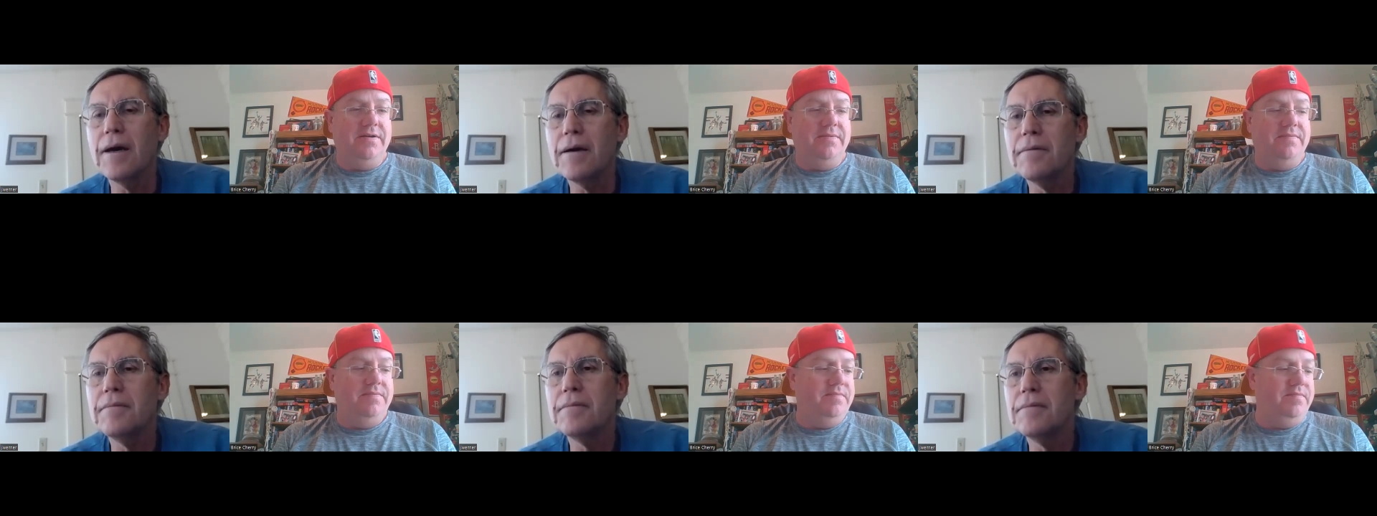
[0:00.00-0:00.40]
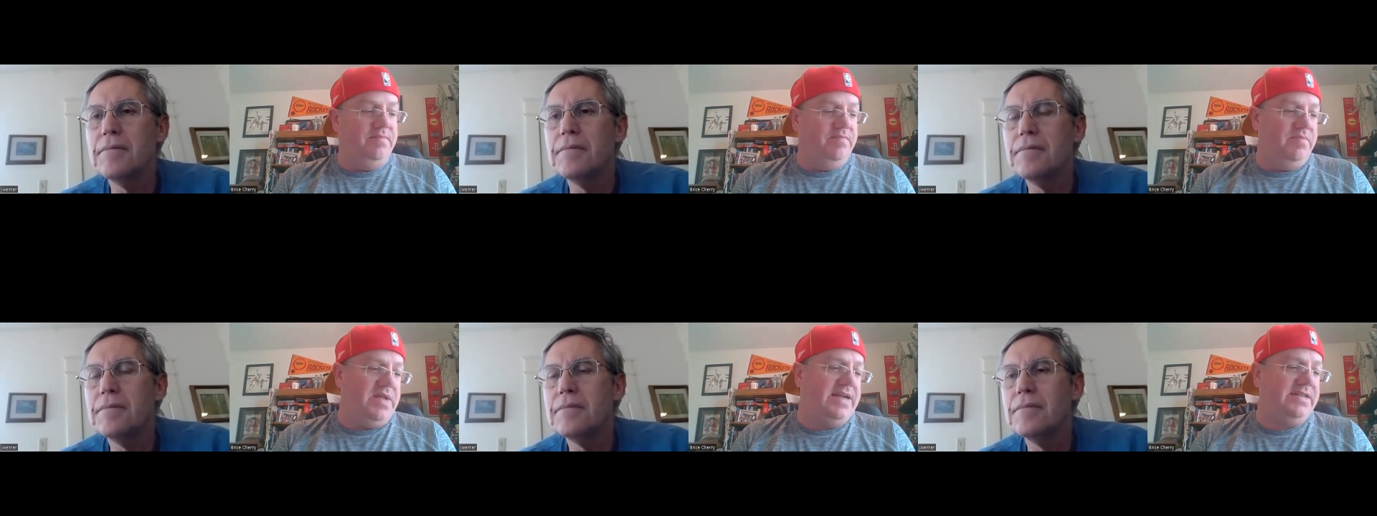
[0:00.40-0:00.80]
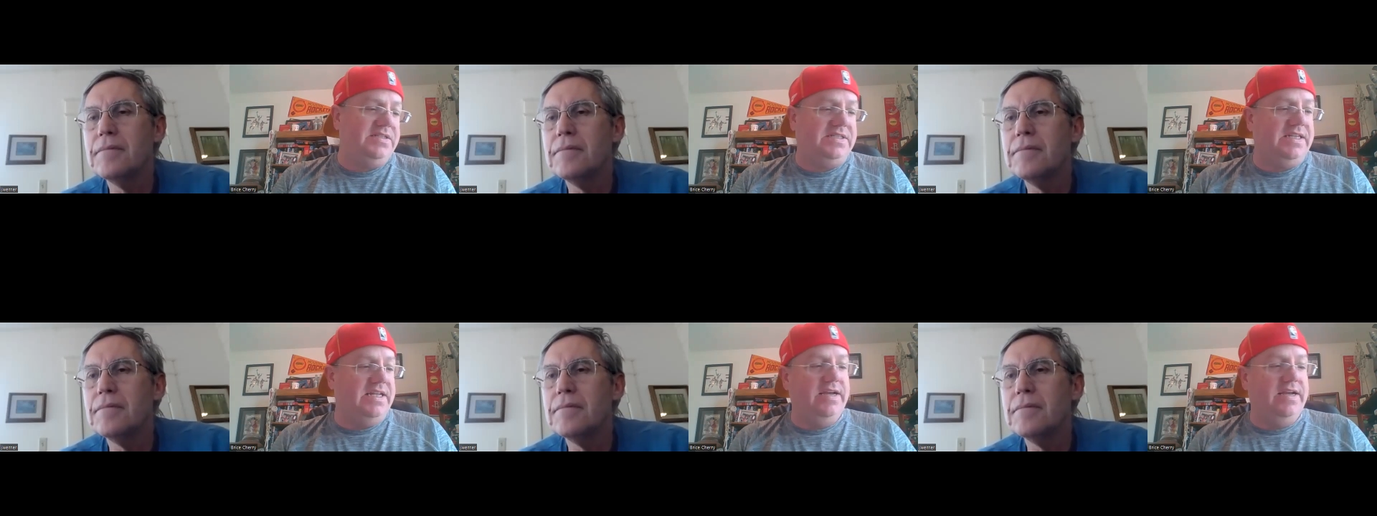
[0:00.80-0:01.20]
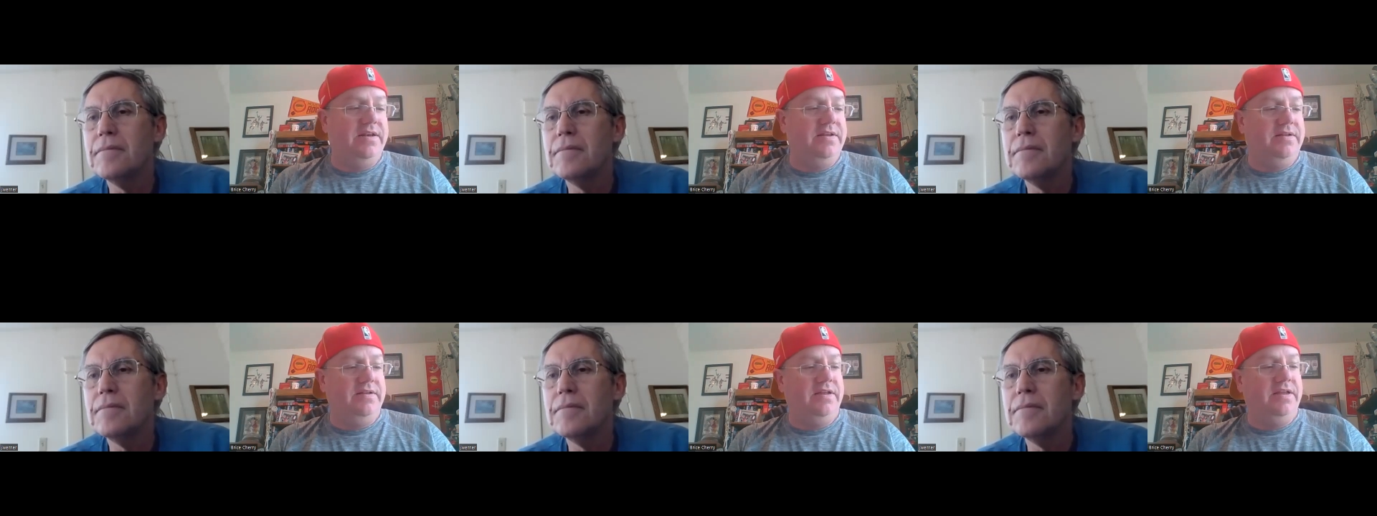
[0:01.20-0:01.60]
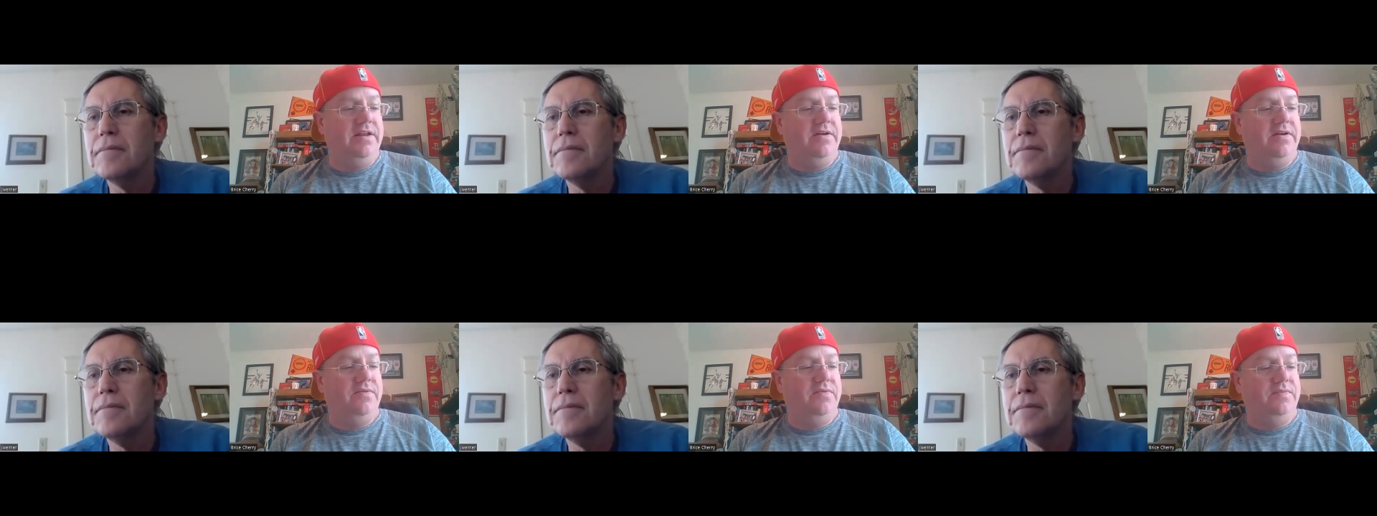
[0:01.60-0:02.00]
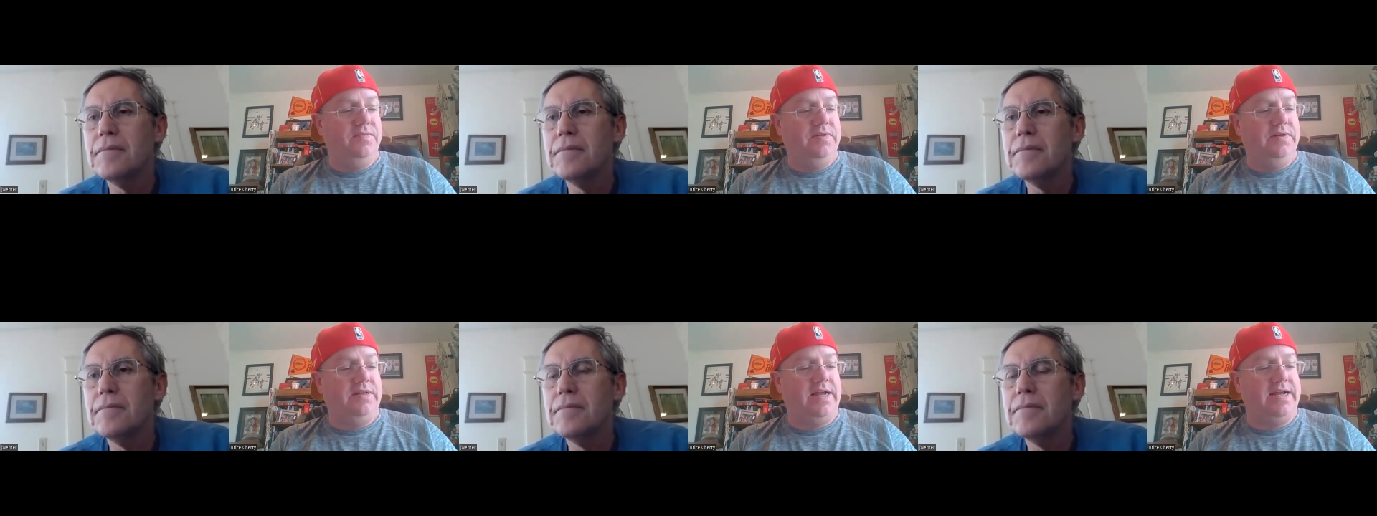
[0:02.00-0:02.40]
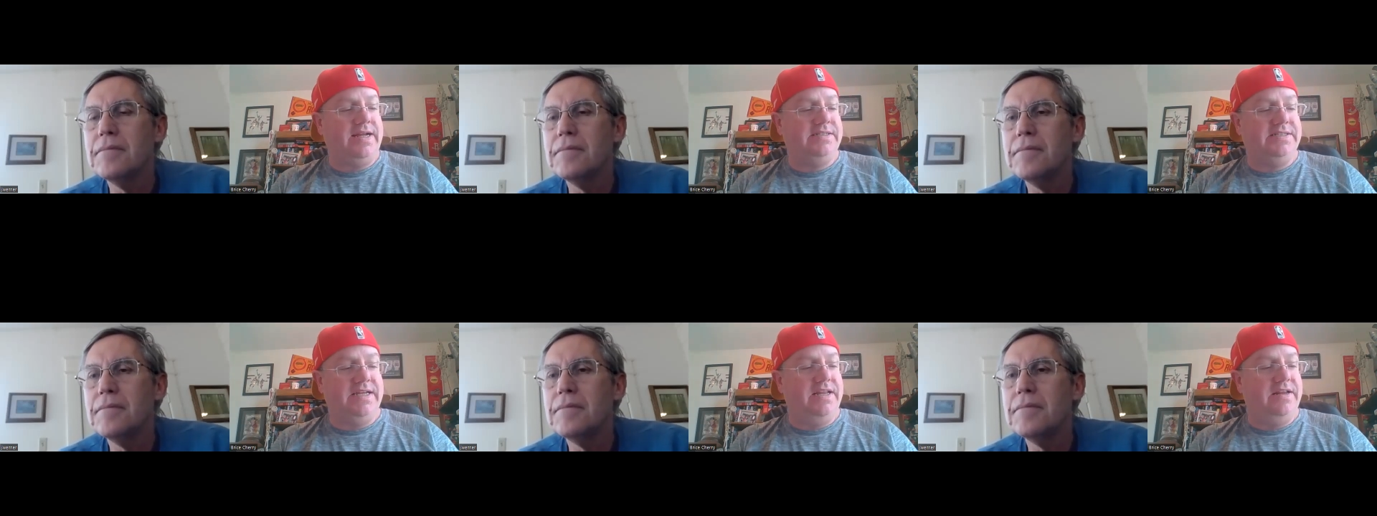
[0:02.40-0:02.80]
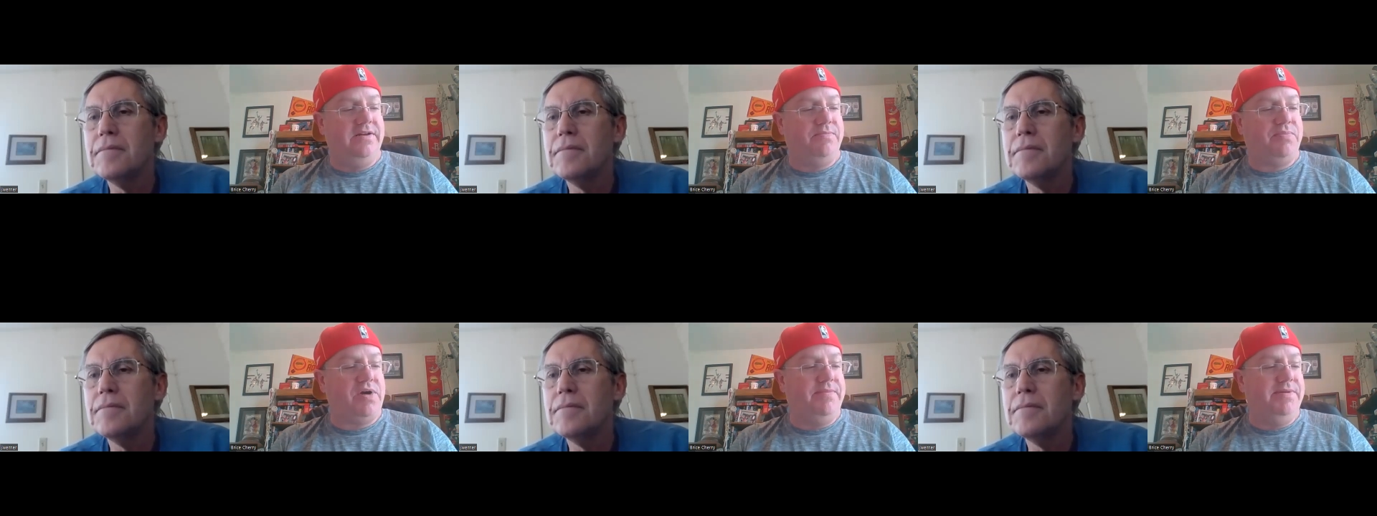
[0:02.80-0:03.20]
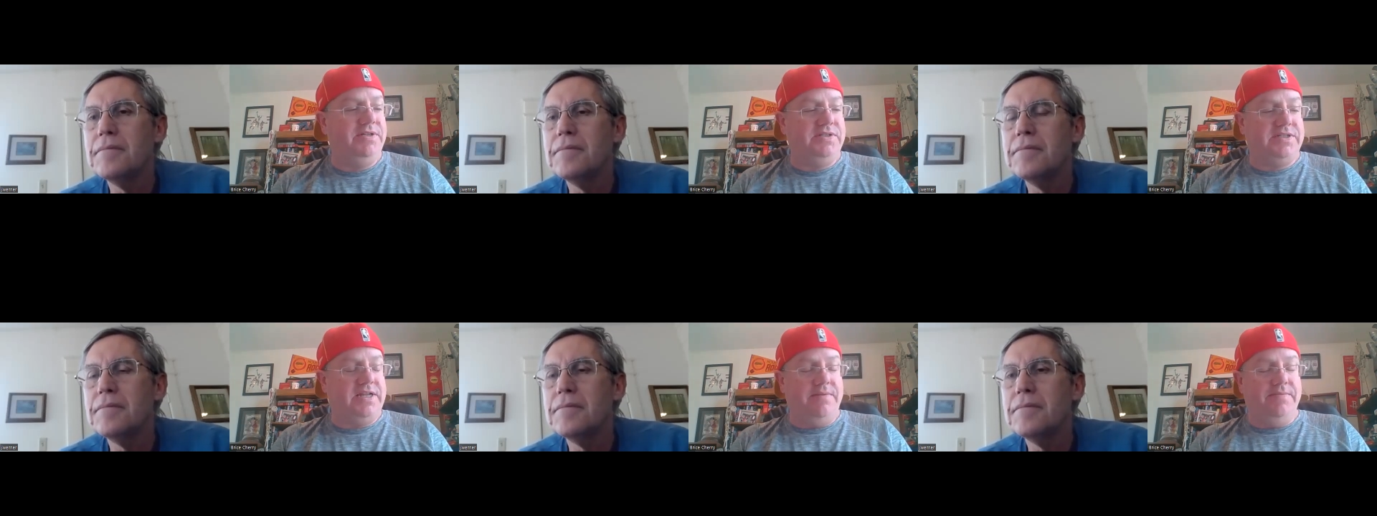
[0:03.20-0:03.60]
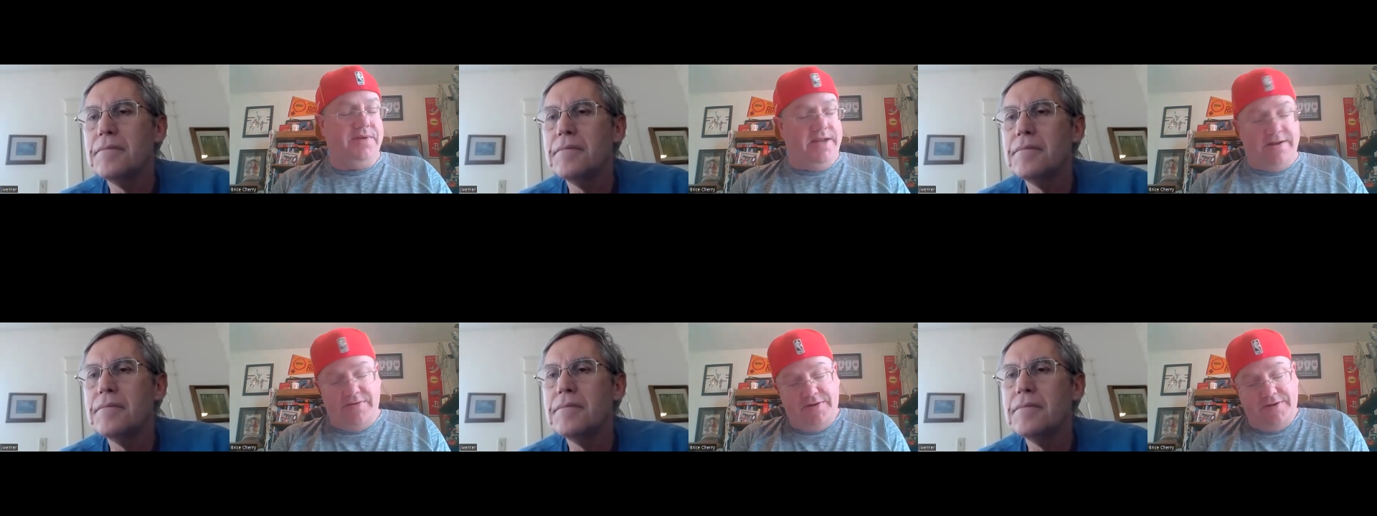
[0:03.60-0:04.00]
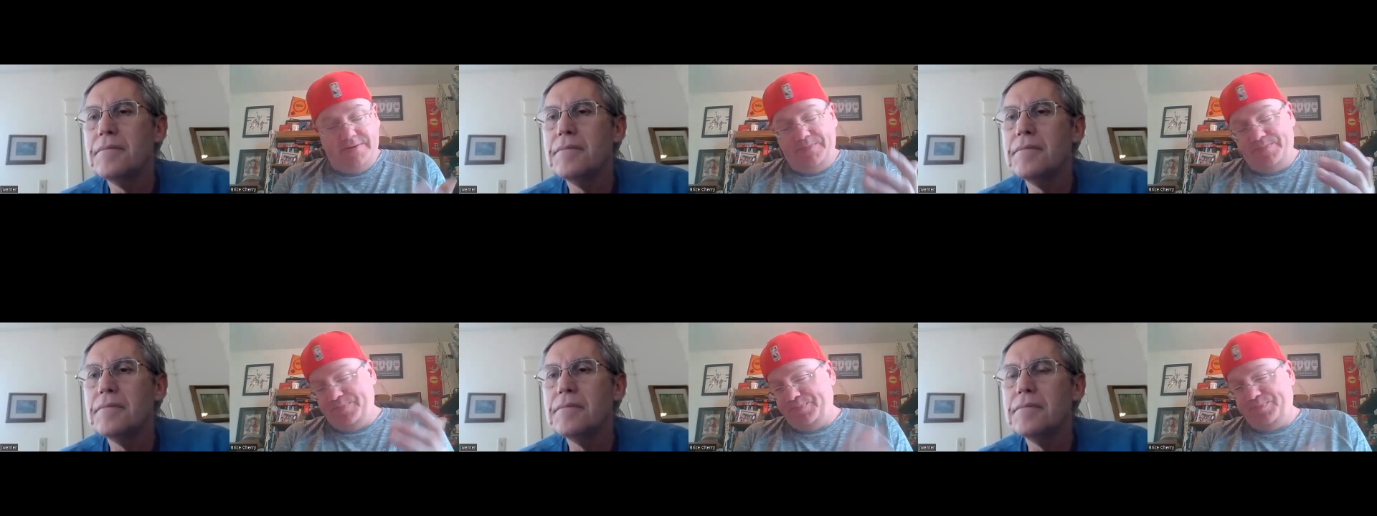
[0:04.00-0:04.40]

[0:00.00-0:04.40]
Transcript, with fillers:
Speaker 1: Um, that said, you know, like I said, it'll probably just come down to